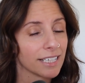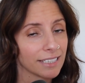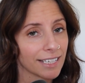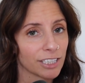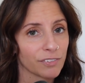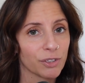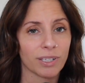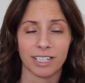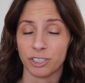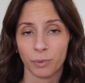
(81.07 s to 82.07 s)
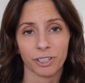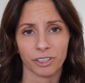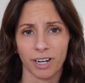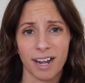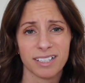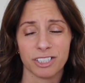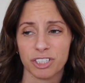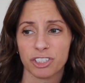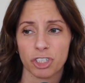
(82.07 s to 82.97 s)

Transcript: in that interview that I do want to correct and just